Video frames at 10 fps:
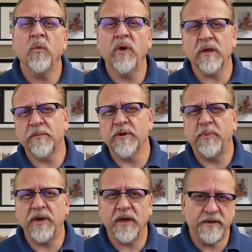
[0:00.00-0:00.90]
Welcome to
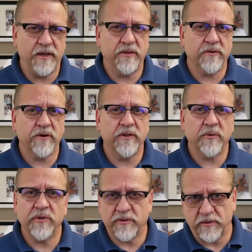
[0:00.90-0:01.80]
PID
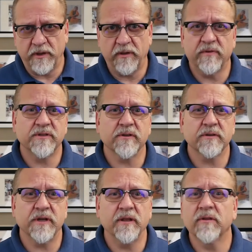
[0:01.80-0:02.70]
3330,
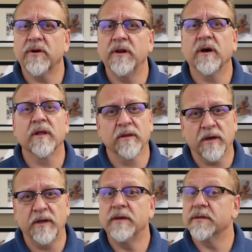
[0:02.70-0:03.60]
Facilitating Learning
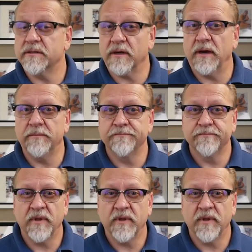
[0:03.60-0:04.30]
Online Design.